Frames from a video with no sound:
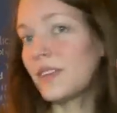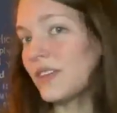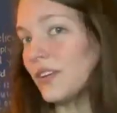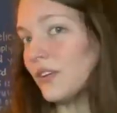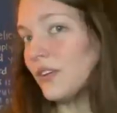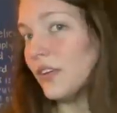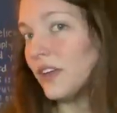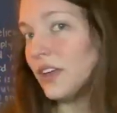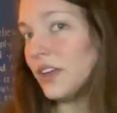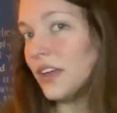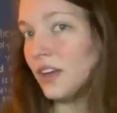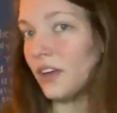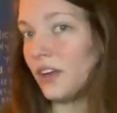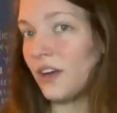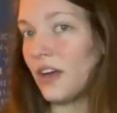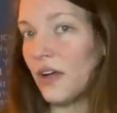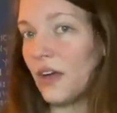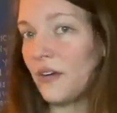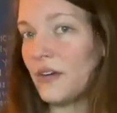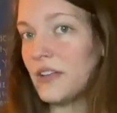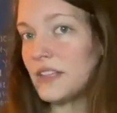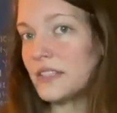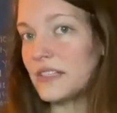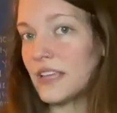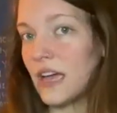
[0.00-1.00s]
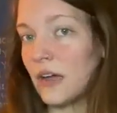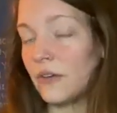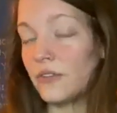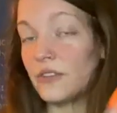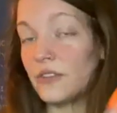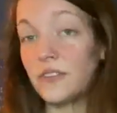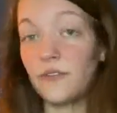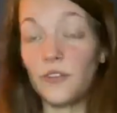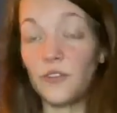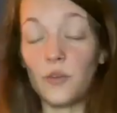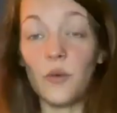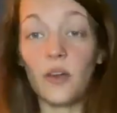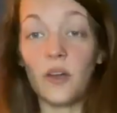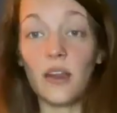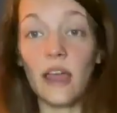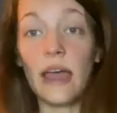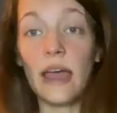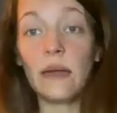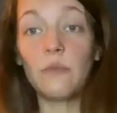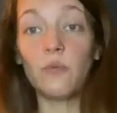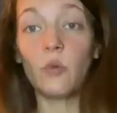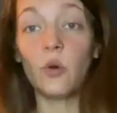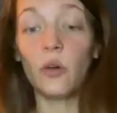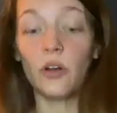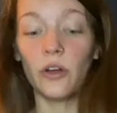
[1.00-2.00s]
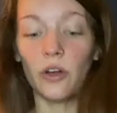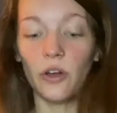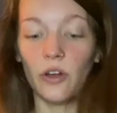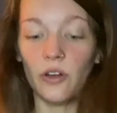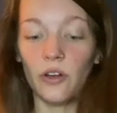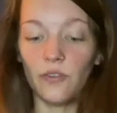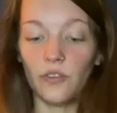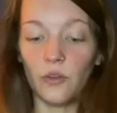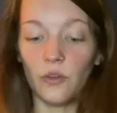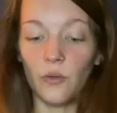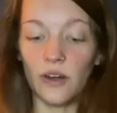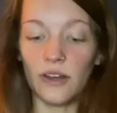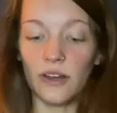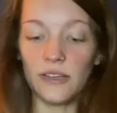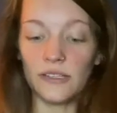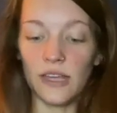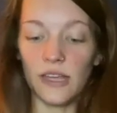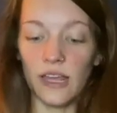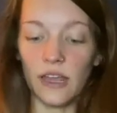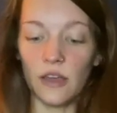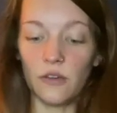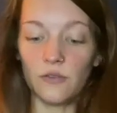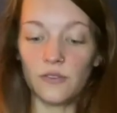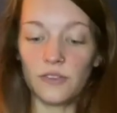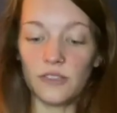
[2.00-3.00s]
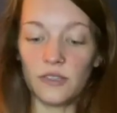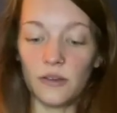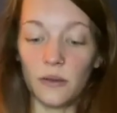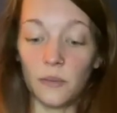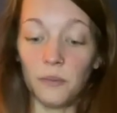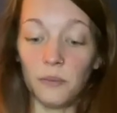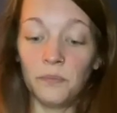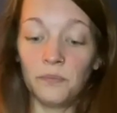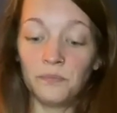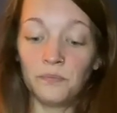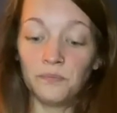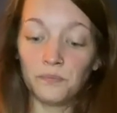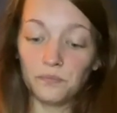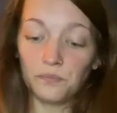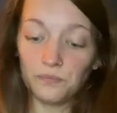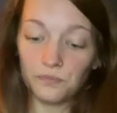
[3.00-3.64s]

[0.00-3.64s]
you'll hear how it sounds if you want to add more or if you want to take out some.